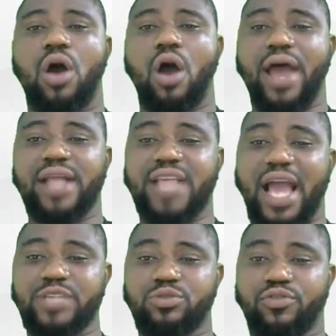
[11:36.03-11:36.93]
Alright
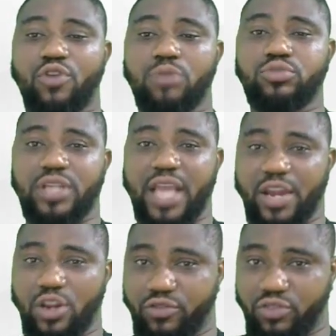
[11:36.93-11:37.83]
guys, we've come to the
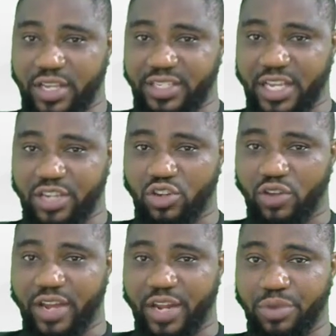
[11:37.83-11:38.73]
end of today's section
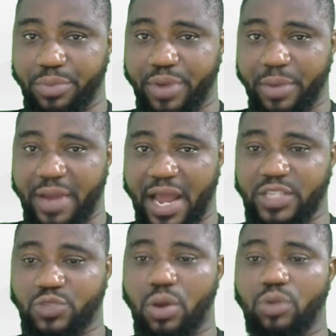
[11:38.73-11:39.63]
of Learning with Prep
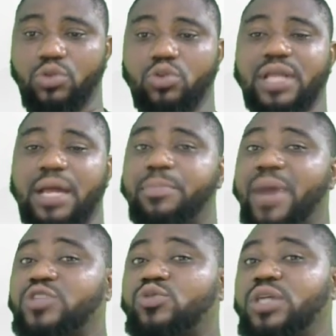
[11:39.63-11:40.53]
Class, where we looked at
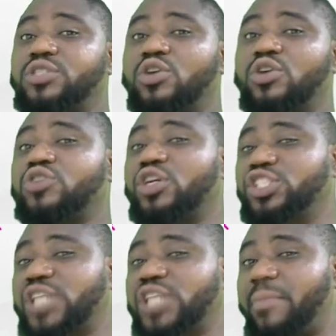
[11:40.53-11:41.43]
past questions on
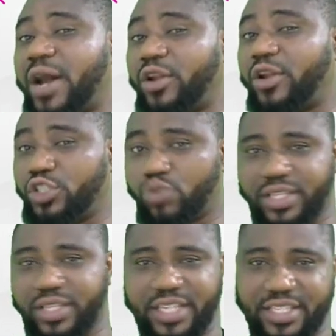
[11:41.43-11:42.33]
Jamb Biology
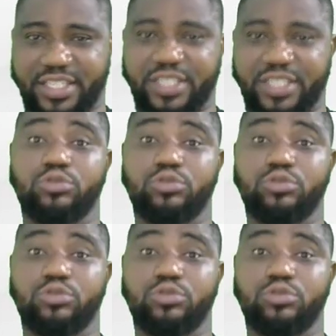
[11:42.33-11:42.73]
2018.